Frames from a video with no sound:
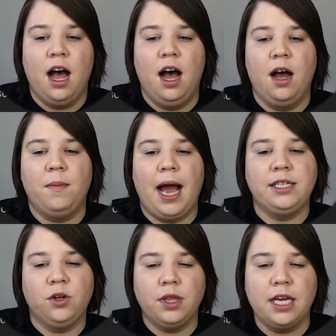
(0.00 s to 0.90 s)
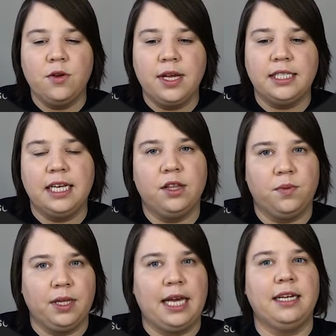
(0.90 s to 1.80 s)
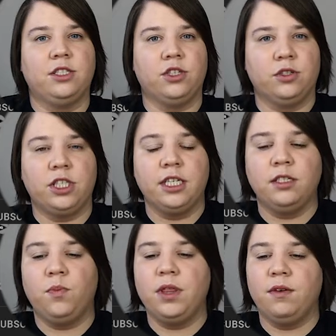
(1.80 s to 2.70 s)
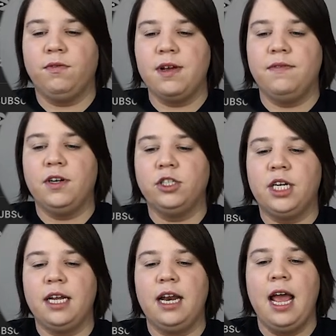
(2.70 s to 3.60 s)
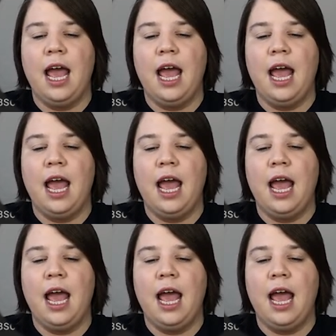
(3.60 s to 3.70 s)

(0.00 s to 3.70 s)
I don't think you can see the related searches with the free version.